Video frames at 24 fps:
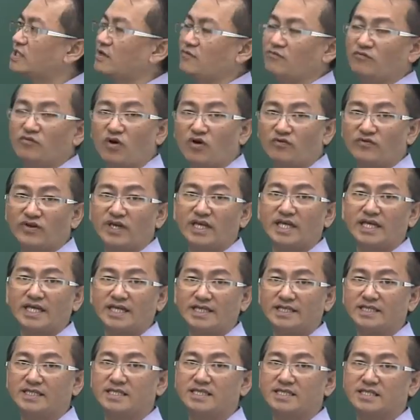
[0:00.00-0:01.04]
involving
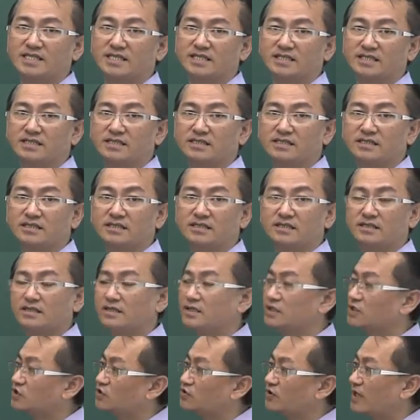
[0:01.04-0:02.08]
integers.
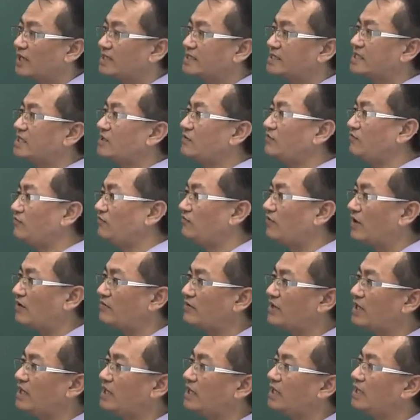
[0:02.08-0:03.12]
So you can see
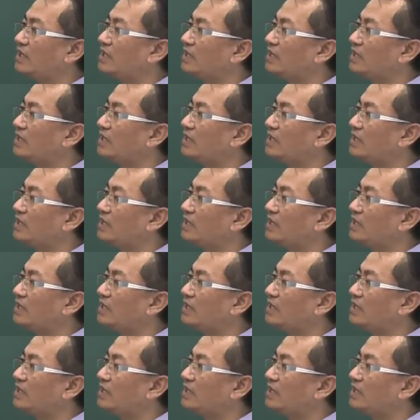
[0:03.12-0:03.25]
very